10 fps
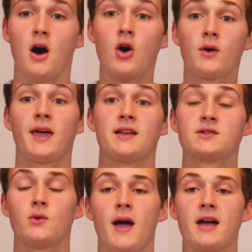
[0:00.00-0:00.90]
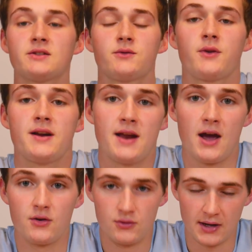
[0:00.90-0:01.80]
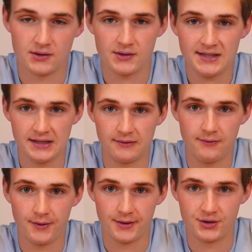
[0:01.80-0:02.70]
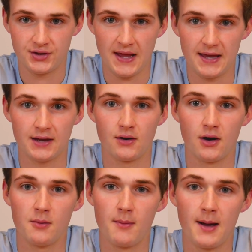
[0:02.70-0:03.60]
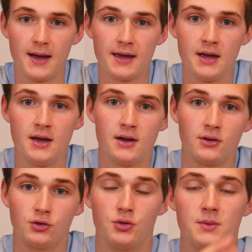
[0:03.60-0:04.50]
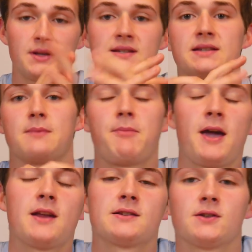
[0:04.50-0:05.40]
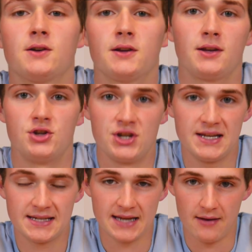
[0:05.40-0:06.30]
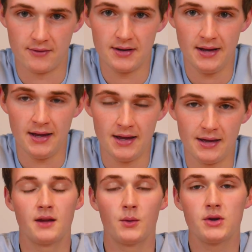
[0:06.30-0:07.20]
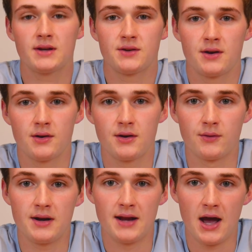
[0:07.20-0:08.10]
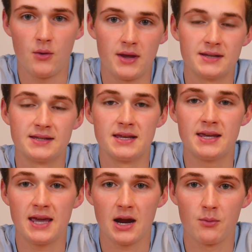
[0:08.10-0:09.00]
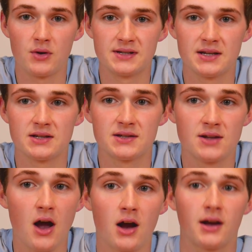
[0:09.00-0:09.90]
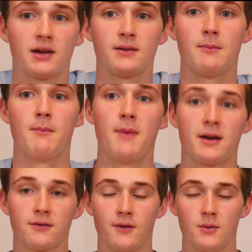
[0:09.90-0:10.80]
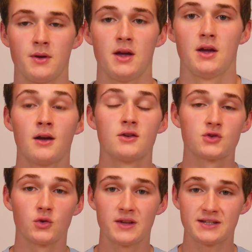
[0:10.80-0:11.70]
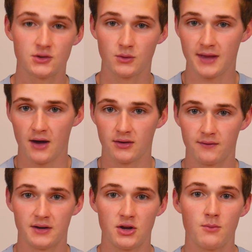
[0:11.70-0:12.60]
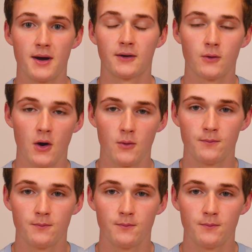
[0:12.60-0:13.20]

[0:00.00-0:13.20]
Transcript: Okay, so as of right now, you guys are seeing footage taken on my Lumix Panasonic G7. Now what you guys are hearing right now is the camera's stock microphone. So this is without the VideoMicro.